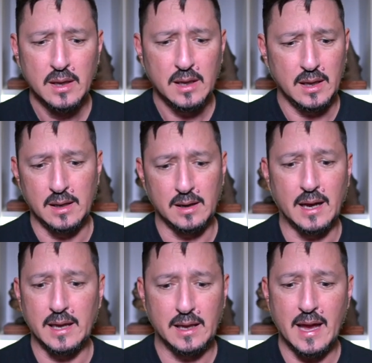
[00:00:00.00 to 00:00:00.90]
And
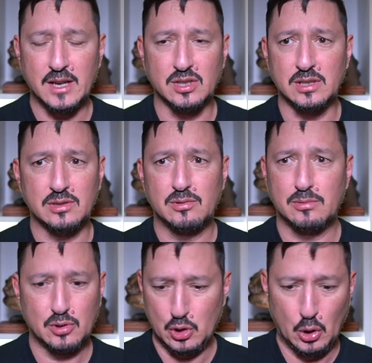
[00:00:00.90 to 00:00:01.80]
I actually
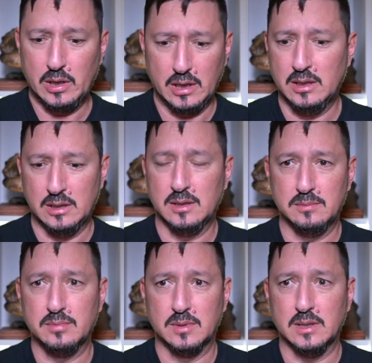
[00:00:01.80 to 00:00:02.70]
took a,
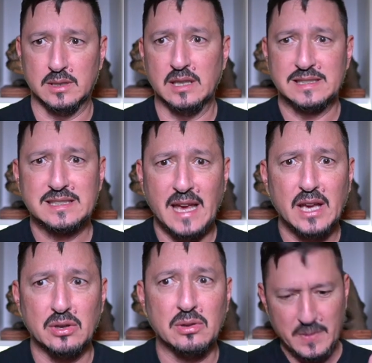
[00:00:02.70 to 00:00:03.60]
a
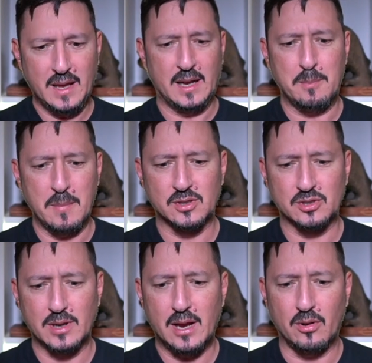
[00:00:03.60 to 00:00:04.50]
scale and I
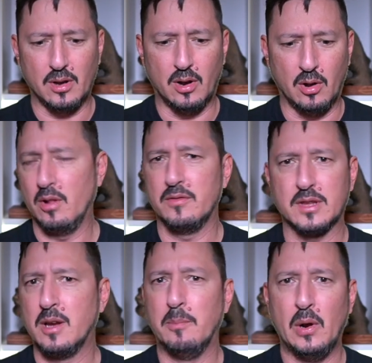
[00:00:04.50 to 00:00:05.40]
measured out all of the
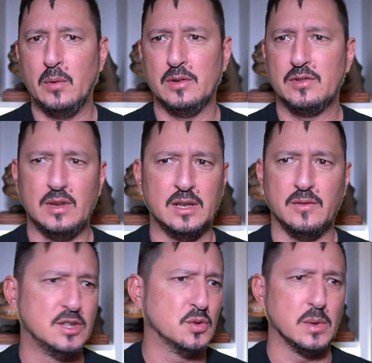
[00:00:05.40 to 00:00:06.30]
components
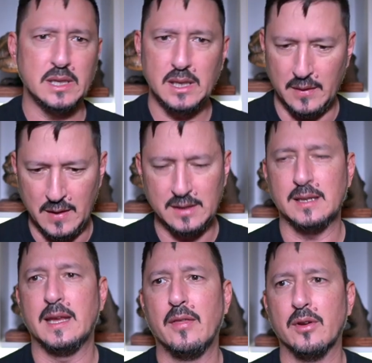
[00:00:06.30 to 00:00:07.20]
individually and then
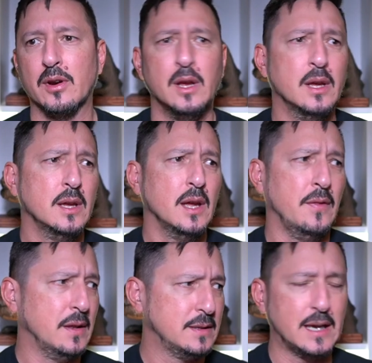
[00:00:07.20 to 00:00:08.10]
together and
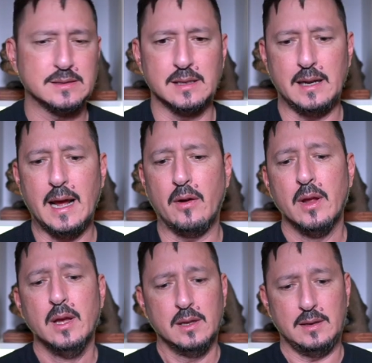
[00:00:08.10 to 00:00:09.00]
then tested it out.
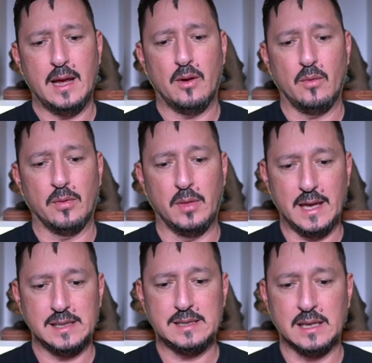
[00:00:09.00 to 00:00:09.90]
Now, the
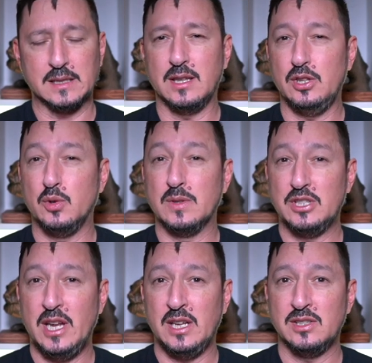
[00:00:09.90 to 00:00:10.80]
nice thing is that you can
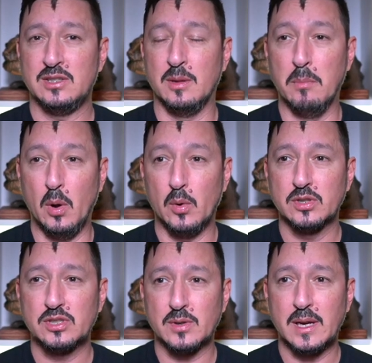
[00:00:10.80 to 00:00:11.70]
change the motor
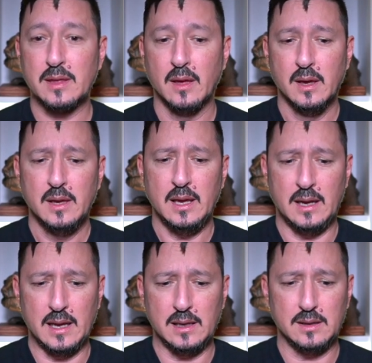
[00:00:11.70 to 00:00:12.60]
strength, and
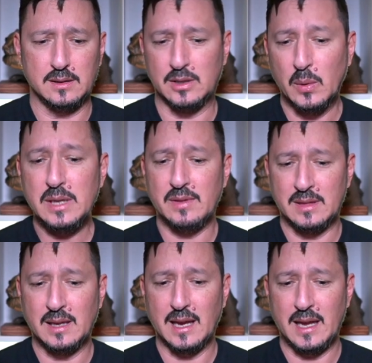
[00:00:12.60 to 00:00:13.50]
I don't even
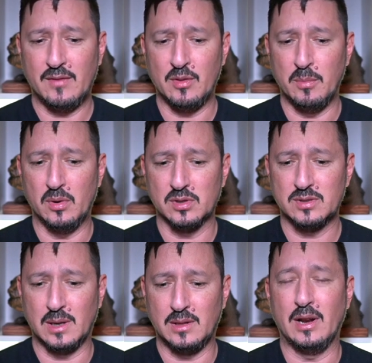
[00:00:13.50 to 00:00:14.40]
think I have the motor
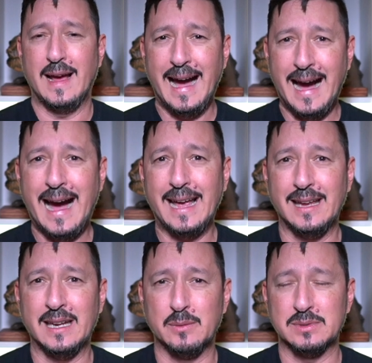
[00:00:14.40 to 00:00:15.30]
strength on high,
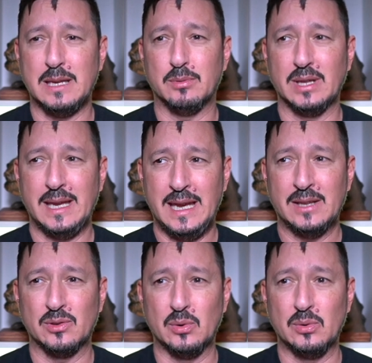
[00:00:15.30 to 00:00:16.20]
and it was able to
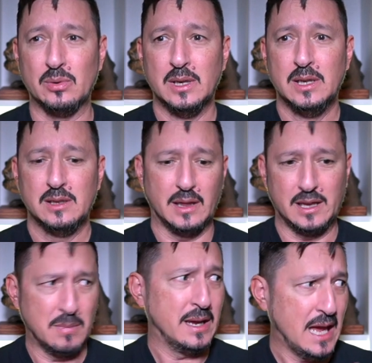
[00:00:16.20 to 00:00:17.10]
handle
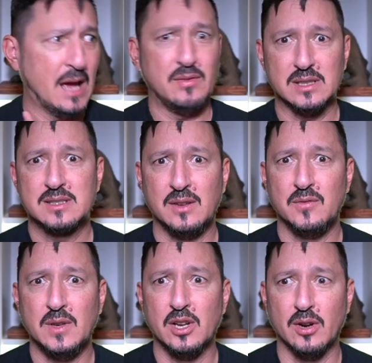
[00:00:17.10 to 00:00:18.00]
like my heaviest
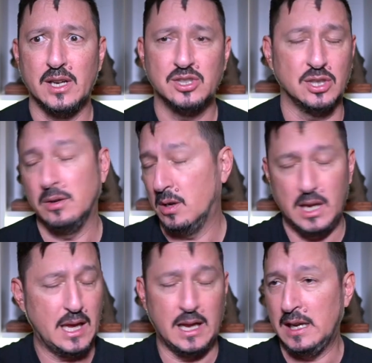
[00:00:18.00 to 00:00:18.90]
configuration,
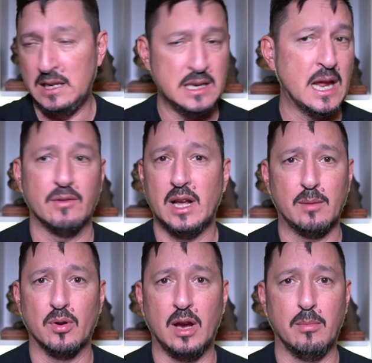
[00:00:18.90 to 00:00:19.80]
and I never had a
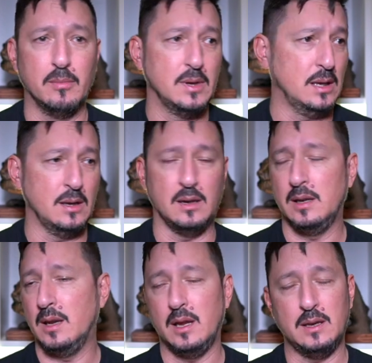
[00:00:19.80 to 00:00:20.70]
problem. It,
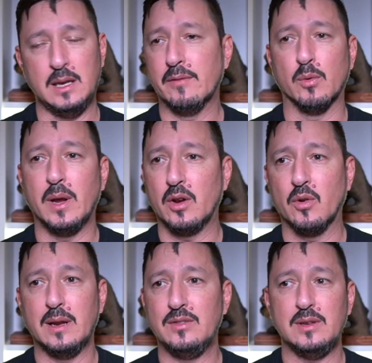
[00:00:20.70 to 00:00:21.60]
it never went
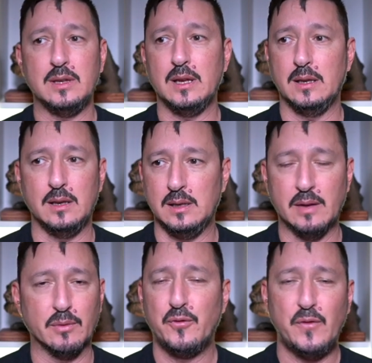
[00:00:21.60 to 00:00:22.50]
crazy, it, it
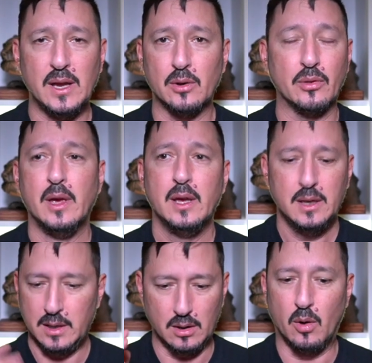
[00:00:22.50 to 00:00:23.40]
never failed,
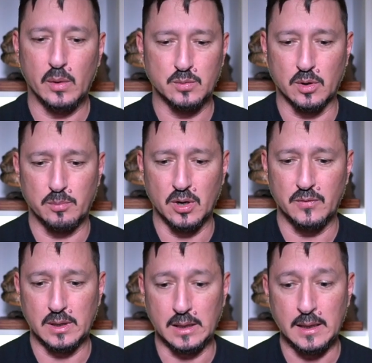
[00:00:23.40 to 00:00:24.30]
it always worked
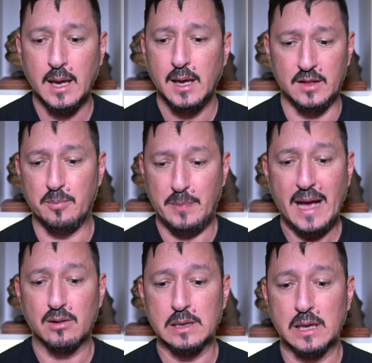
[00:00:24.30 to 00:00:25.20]
perfectly. And the
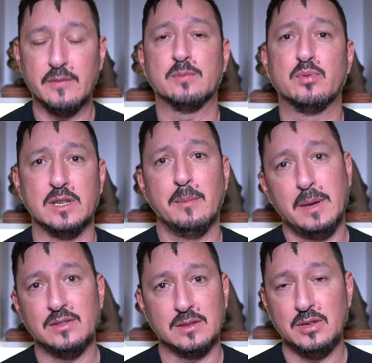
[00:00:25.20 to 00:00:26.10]
battery life is pretty
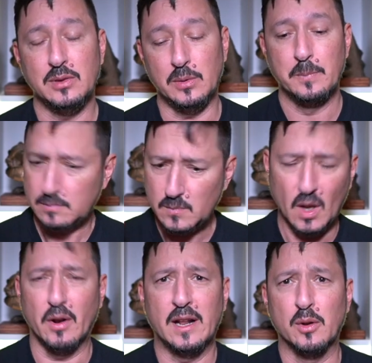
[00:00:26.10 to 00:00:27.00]
amazing too.
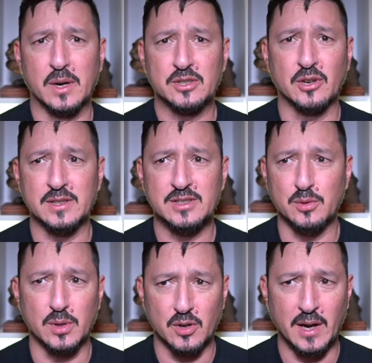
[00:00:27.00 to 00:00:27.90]
All right, I don't want to turn this
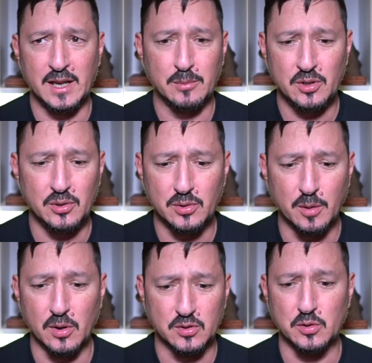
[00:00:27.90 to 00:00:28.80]
into a Crane M two
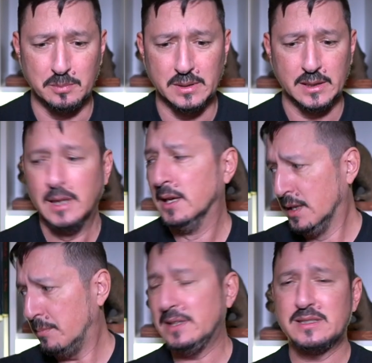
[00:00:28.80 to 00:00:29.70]
commercial, but
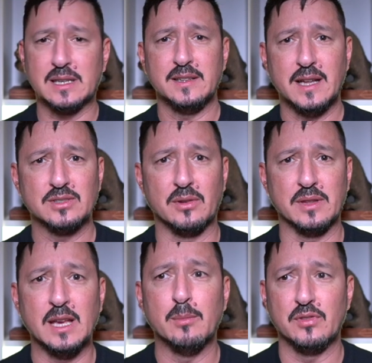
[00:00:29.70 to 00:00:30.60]
basically that's all the
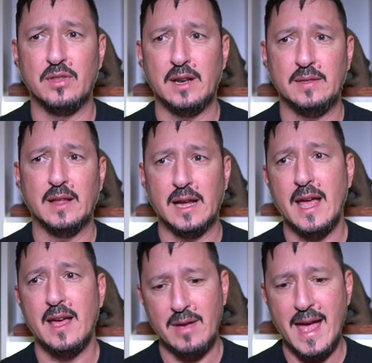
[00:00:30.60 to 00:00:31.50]
gimbals that, that I
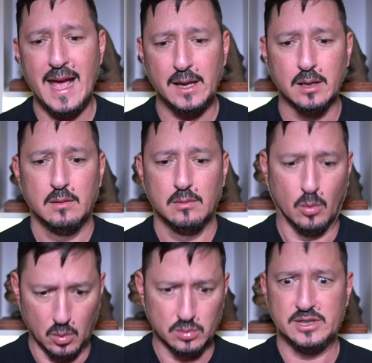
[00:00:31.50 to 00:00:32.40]
have had
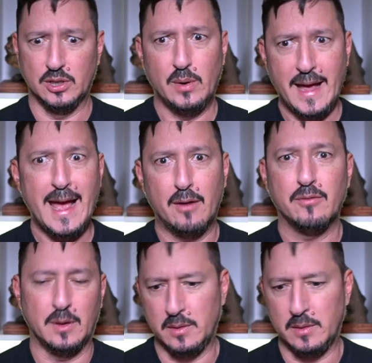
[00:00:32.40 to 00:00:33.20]
or still have.